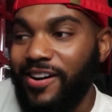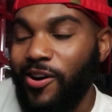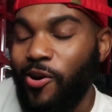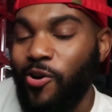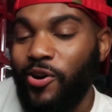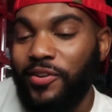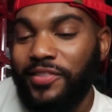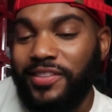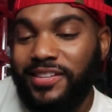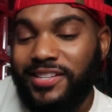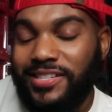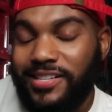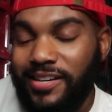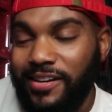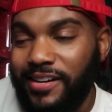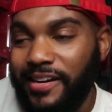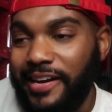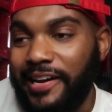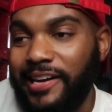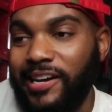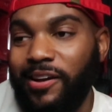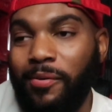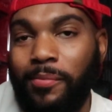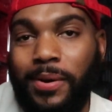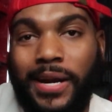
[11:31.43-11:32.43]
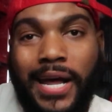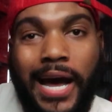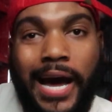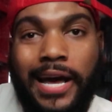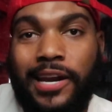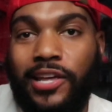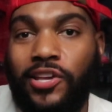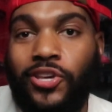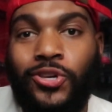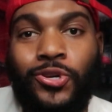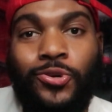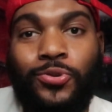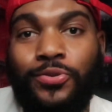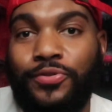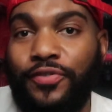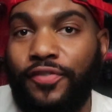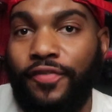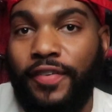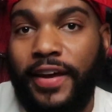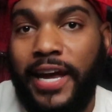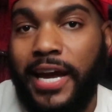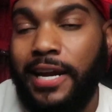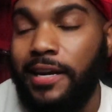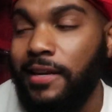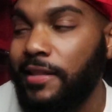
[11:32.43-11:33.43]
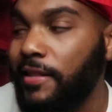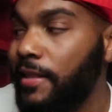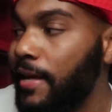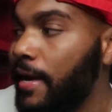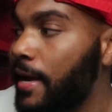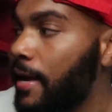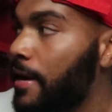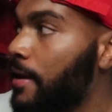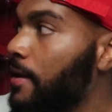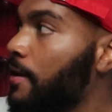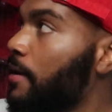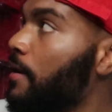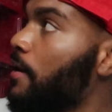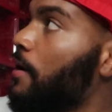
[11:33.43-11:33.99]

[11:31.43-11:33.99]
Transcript: on the tongue, and I'm not a huge fan of that.